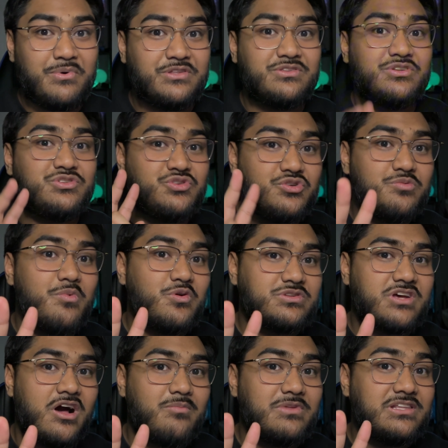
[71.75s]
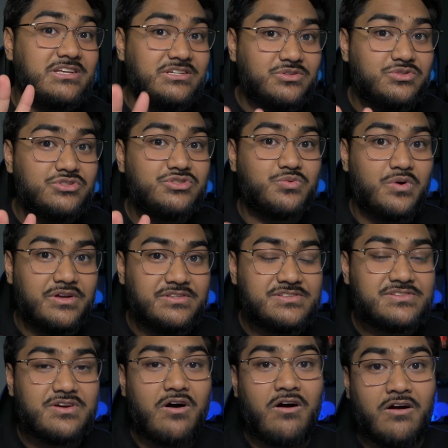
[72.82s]
but the two most commonly used
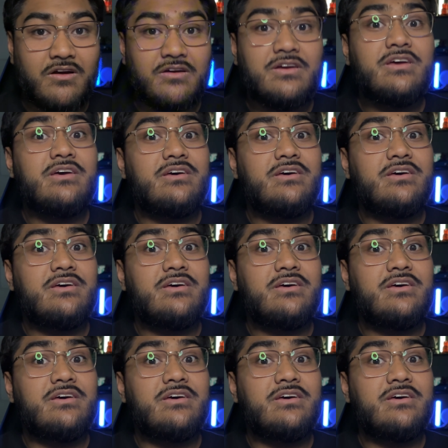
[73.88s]
ones are